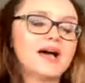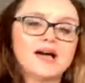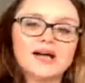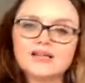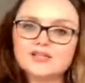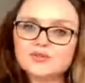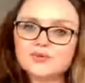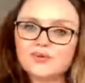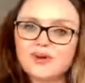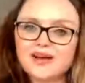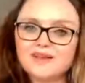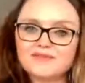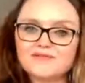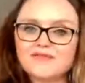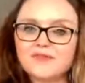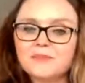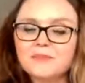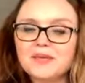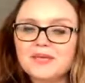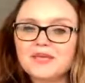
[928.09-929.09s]
So
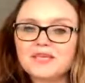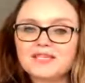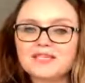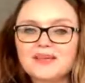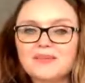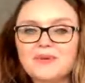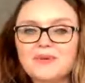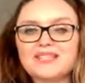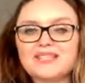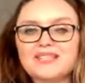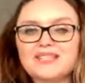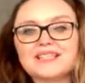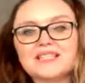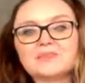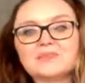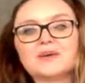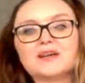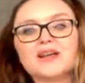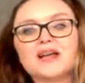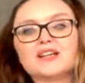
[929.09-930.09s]
for me, it's about digging
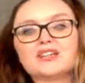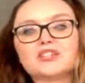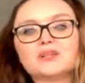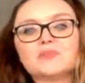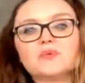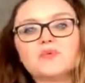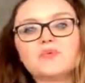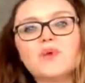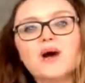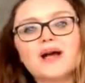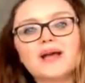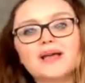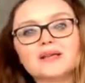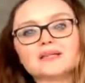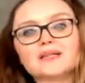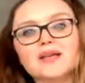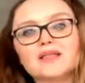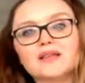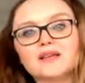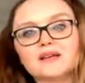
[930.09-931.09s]
deep and actually, well, why is
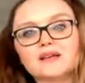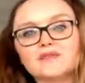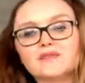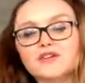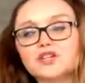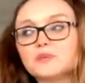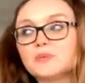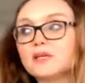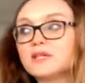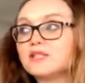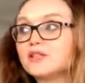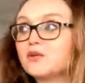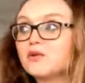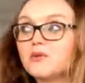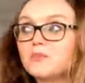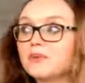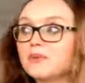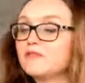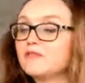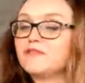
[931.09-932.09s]
that there in the first place? Now, I'll
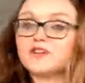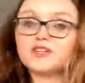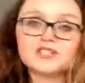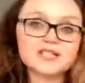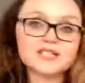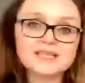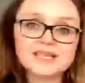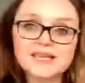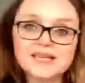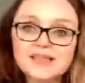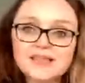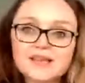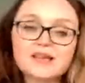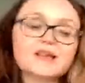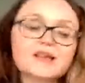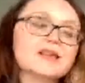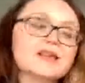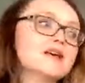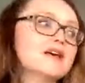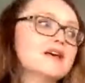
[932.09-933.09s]
be the first to say
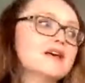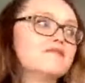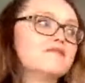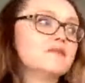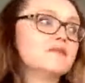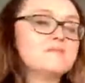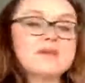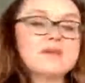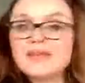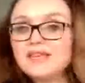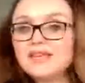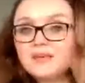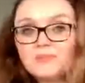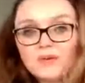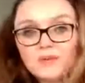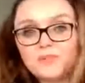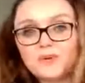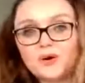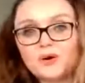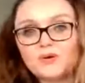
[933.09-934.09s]
that for many
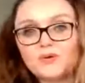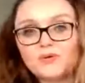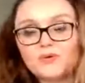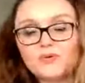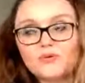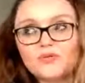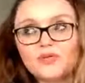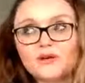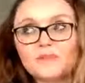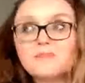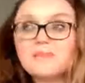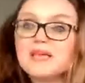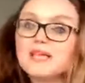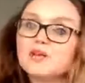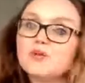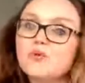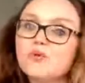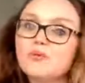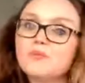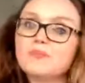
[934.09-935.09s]
people, there may
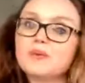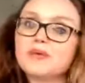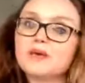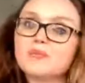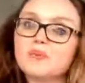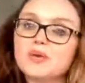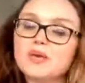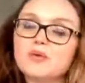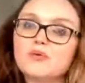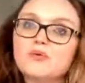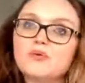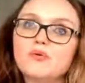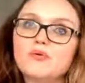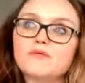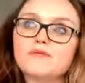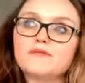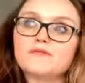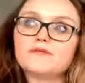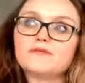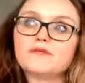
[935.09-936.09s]
not be a way of
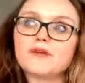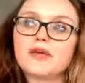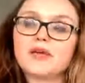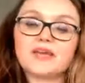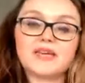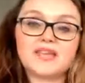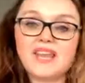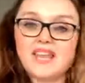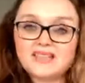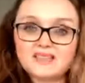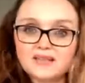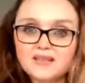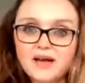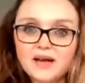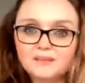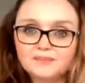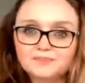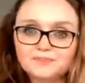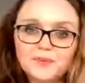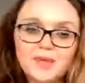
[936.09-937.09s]
correcting that.